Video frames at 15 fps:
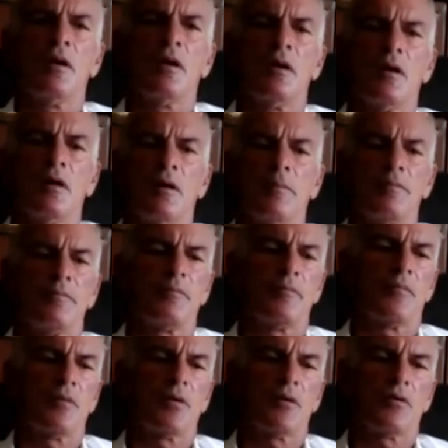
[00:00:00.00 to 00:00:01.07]
um,
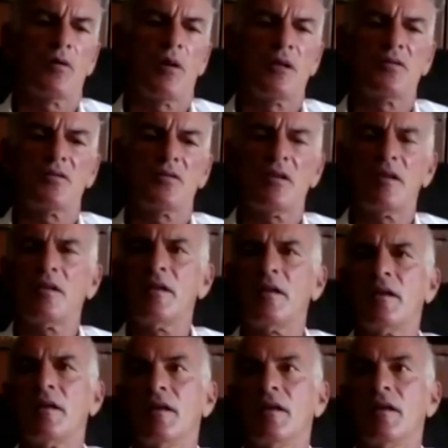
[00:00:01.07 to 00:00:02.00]
Christ's killing,